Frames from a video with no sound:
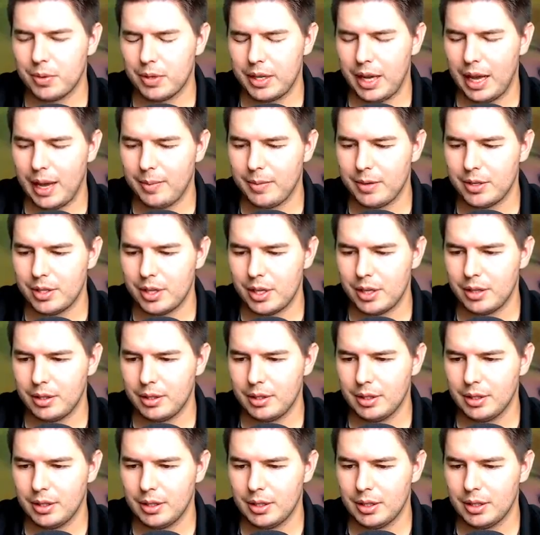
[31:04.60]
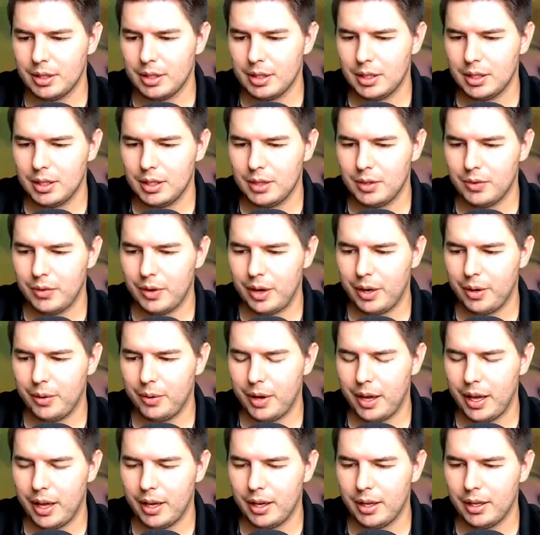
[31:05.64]
damage in right
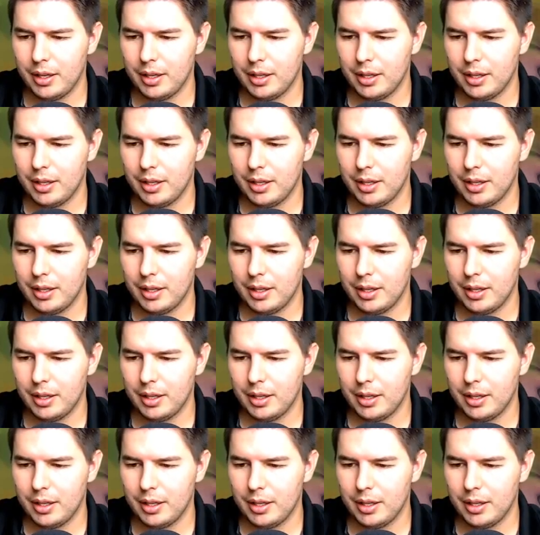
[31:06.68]
away.